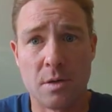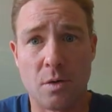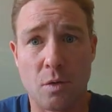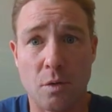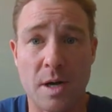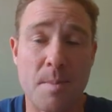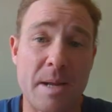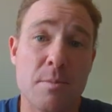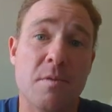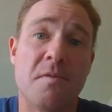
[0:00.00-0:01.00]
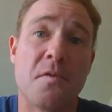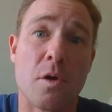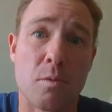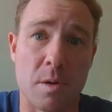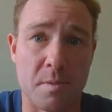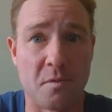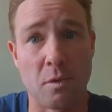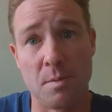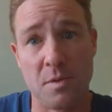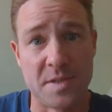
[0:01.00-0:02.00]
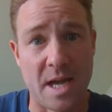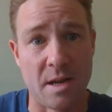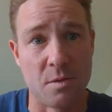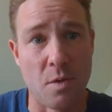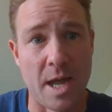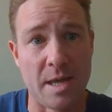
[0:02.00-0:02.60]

Or it might move forward before it moves out of the way.